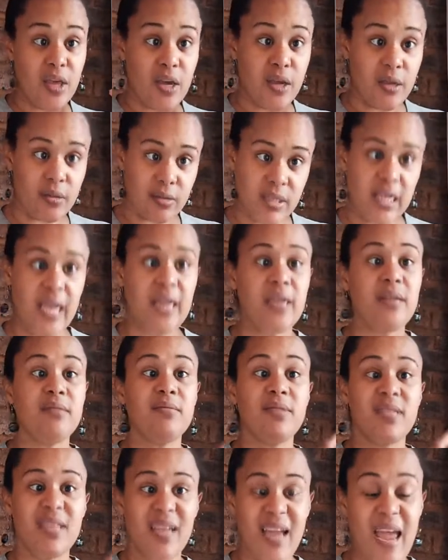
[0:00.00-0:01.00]
tenant
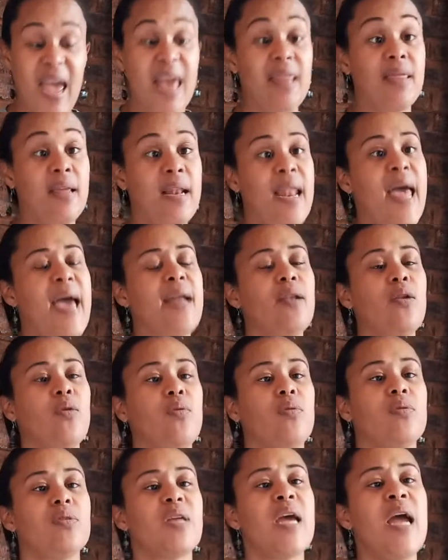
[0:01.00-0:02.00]
and the
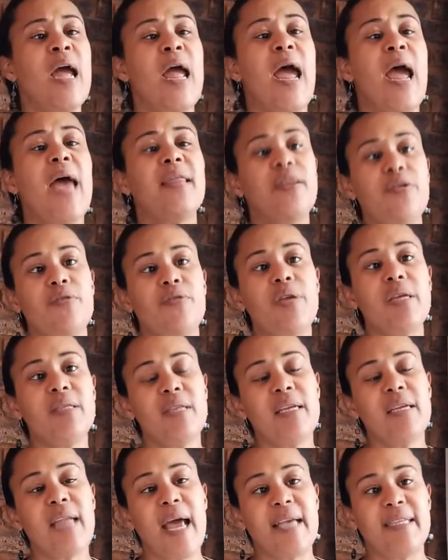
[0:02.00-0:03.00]
landlord. And the reason
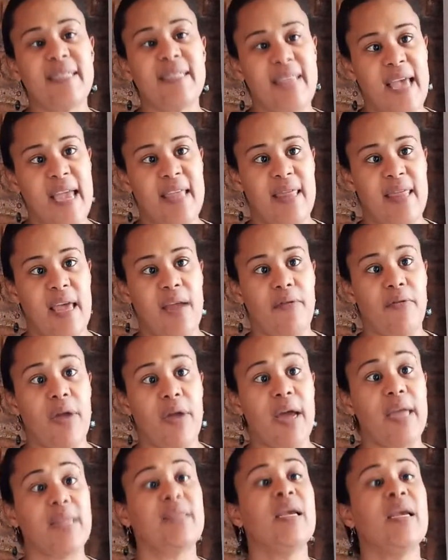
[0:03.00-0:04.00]
I say that,
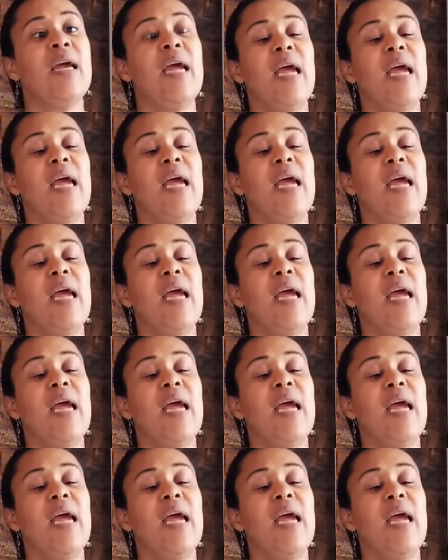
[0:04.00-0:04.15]
right,